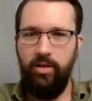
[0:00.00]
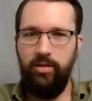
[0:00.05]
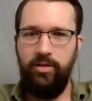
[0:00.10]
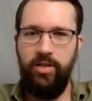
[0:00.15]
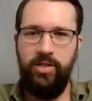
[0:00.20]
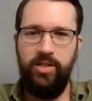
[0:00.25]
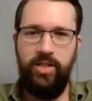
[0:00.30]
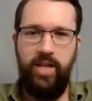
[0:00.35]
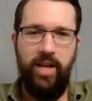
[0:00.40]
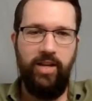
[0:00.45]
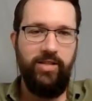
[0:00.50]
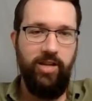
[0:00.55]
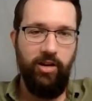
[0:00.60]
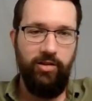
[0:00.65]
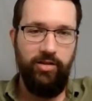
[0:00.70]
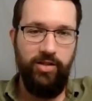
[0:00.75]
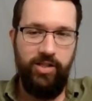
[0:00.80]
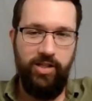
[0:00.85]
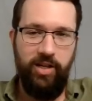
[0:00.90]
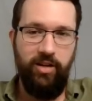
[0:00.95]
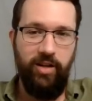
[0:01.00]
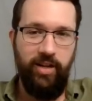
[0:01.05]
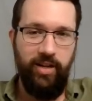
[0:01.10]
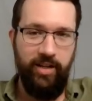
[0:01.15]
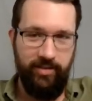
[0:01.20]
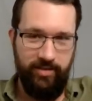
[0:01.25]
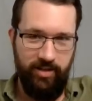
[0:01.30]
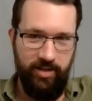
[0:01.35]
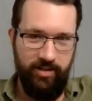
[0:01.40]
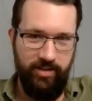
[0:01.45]
The stakes are
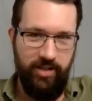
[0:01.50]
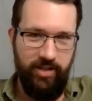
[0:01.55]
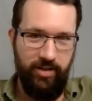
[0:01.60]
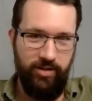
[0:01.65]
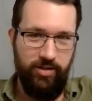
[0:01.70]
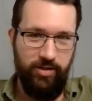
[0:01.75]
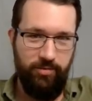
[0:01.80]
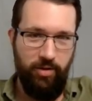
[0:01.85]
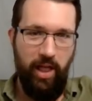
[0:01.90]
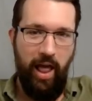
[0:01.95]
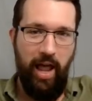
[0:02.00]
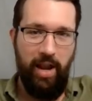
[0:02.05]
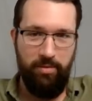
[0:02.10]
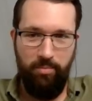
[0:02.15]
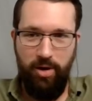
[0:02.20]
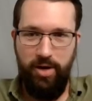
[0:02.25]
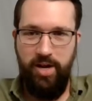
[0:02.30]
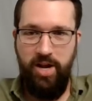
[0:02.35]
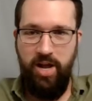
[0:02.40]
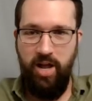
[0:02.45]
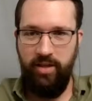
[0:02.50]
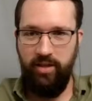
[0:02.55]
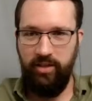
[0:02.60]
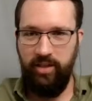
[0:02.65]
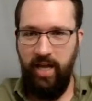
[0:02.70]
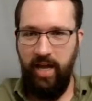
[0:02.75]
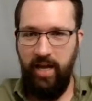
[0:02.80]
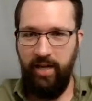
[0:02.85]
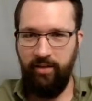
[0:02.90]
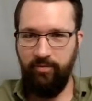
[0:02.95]
serious because there's a lot of money on the
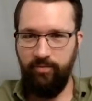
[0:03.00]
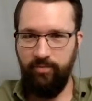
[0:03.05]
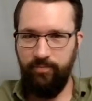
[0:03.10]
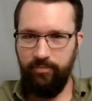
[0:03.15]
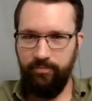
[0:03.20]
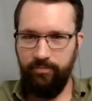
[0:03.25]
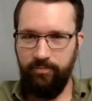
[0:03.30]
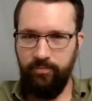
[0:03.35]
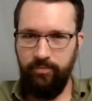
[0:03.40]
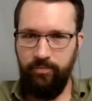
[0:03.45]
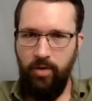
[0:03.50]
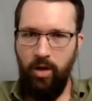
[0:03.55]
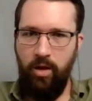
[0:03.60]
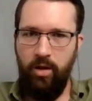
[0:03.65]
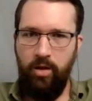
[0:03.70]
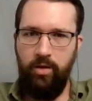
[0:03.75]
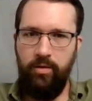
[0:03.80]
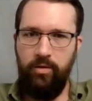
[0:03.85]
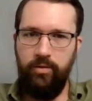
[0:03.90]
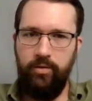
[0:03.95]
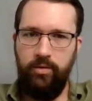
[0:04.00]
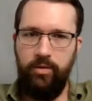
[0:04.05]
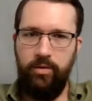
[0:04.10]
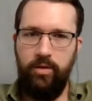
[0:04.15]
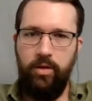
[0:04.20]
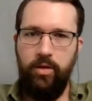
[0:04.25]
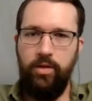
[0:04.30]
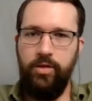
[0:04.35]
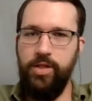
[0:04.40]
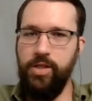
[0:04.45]
line.
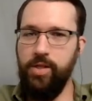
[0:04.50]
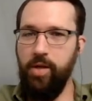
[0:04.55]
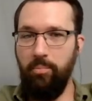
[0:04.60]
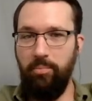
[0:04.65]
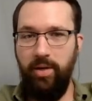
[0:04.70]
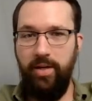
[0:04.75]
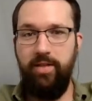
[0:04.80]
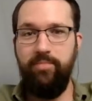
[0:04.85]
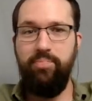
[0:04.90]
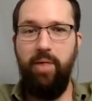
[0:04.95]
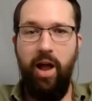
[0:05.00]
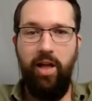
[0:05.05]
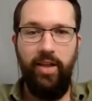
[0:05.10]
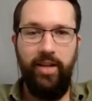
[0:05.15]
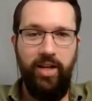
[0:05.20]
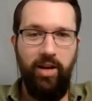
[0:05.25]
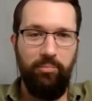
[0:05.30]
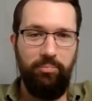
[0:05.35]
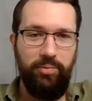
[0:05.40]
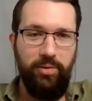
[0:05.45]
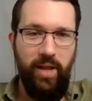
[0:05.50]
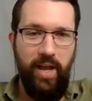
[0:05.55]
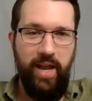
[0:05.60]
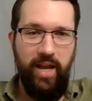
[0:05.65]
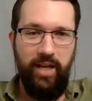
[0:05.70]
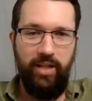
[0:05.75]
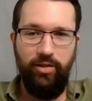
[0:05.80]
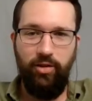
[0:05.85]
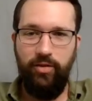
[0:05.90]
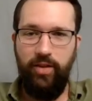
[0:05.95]
Somebody probably
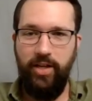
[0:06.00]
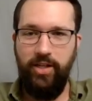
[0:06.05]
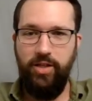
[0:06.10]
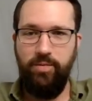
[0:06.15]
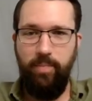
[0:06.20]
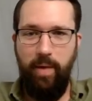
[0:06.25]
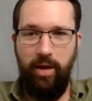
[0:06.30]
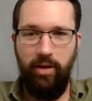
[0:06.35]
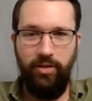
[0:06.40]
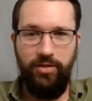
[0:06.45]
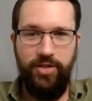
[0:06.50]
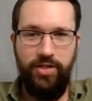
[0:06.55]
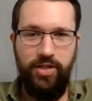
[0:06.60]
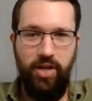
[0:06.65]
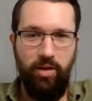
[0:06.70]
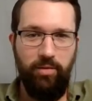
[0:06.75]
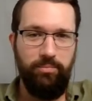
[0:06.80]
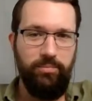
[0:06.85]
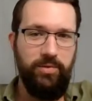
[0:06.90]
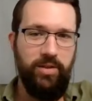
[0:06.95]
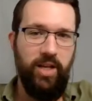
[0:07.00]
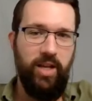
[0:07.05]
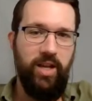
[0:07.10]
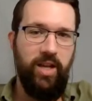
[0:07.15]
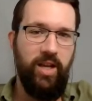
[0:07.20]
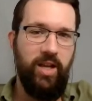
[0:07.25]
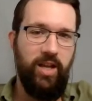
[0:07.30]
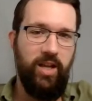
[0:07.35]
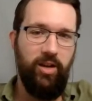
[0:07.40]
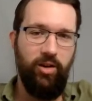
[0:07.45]
complained or they smelled
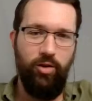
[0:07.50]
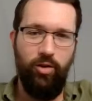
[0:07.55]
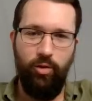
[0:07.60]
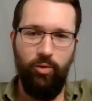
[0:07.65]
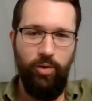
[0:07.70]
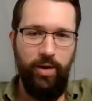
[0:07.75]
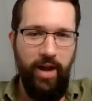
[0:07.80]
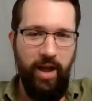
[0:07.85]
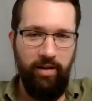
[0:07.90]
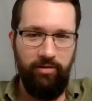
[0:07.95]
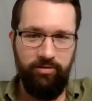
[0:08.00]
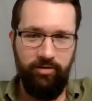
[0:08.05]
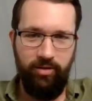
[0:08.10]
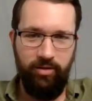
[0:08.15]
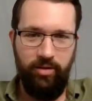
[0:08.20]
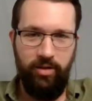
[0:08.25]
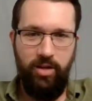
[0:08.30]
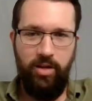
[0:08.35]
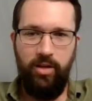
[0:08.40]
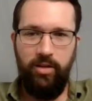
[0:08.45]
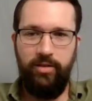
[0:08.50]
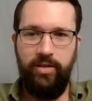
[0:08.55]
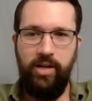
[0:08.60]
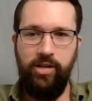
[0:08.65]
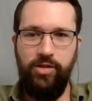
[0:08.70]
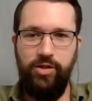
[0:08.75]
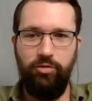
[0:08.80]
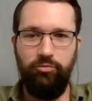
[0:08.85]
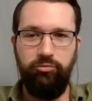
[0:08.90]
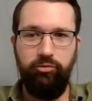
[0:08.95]
something or whatever.
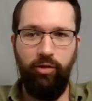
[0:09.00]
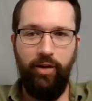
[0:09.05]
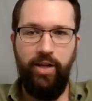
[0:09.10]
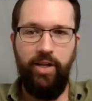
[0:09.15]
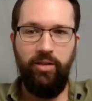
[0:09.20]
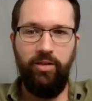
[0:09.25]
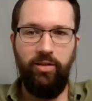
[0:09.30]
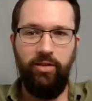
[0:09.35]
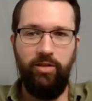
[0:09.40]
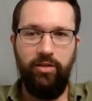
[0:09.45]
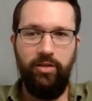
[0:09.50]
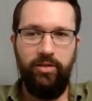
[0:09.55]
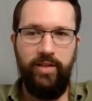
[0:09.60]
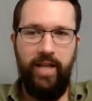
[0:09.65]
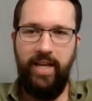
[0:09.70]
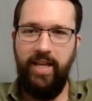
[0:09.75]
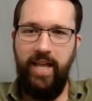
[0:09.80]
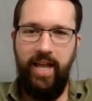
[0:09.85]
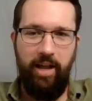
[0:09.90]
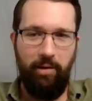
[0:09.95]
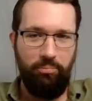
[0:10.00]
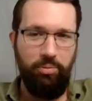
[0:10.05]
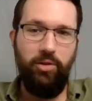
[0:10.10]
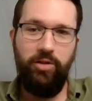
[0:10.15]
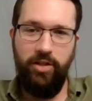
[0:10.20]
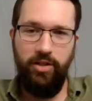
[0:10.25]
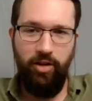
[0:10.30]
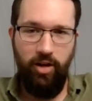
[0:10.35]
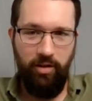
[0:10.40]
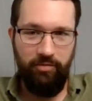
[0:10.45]
There's a real, they can't
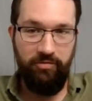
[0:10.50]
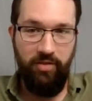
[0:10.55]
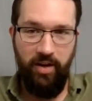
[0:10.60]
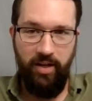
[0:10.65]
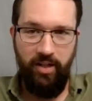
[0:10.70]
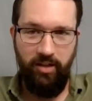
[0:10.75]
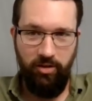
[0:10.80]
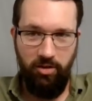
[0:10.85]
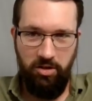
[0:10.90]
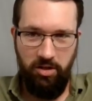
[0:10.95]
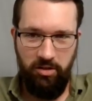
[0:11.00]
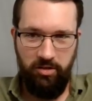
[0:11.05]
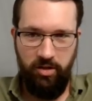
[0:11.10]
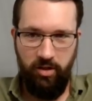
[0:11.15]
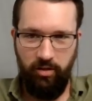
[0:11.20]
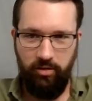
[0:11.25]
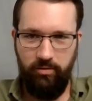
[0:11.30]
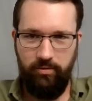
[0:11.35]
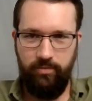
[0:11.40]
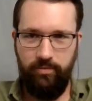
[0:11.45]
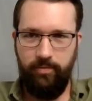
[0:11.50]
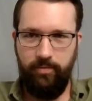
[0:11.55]
put it off any longer.